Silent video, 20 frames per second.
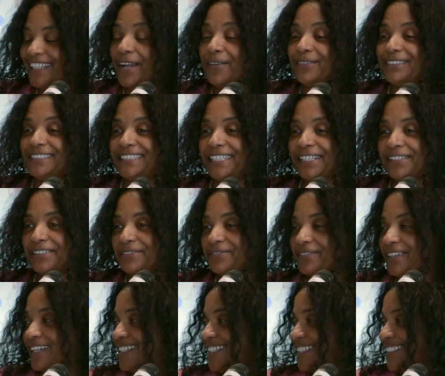and I was
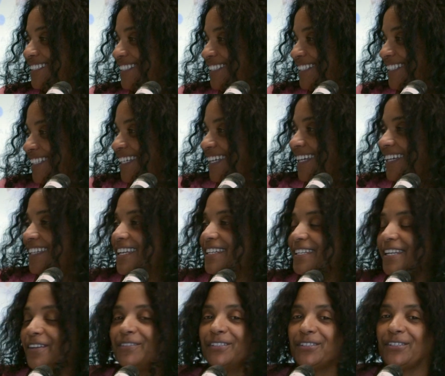terrified. And I
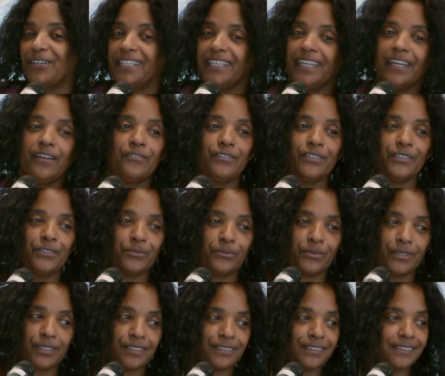never thought ever in the
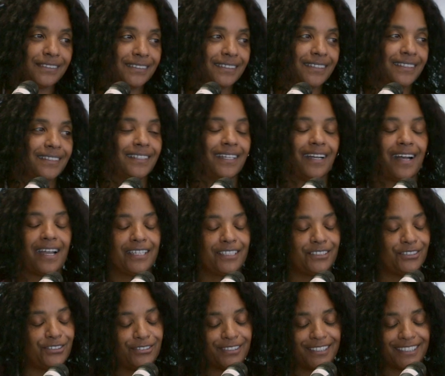world I
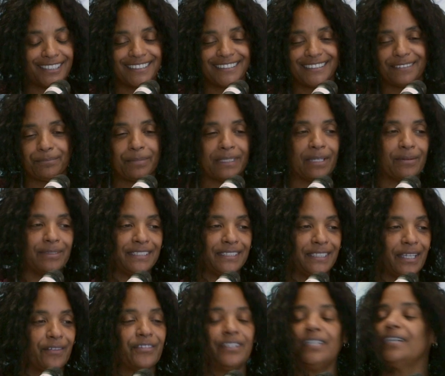could do this, but I was
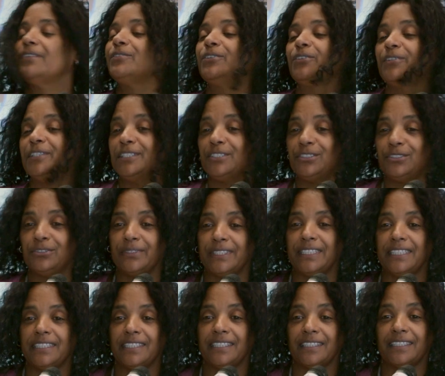never ever going to do
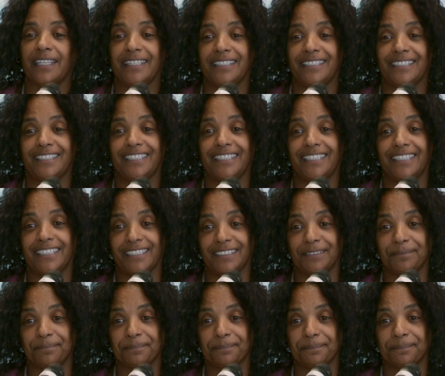anything like it
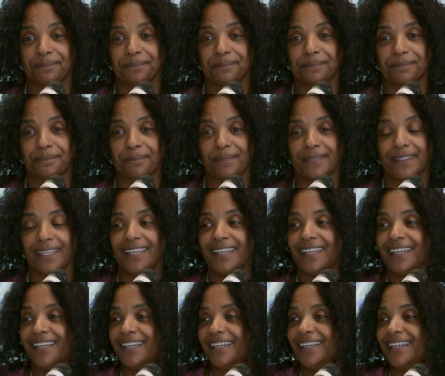again.
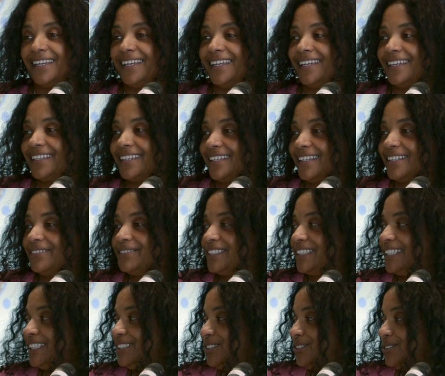And I have to
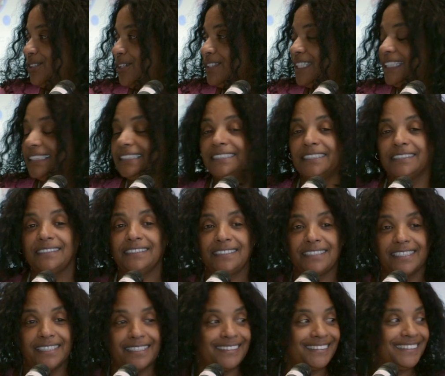let you know that since
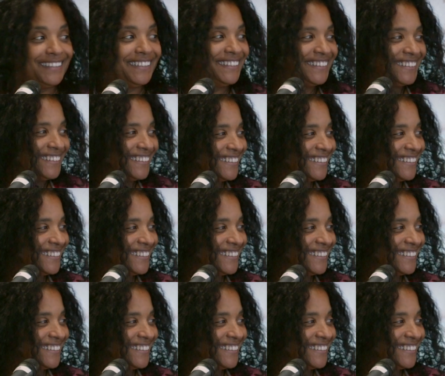then,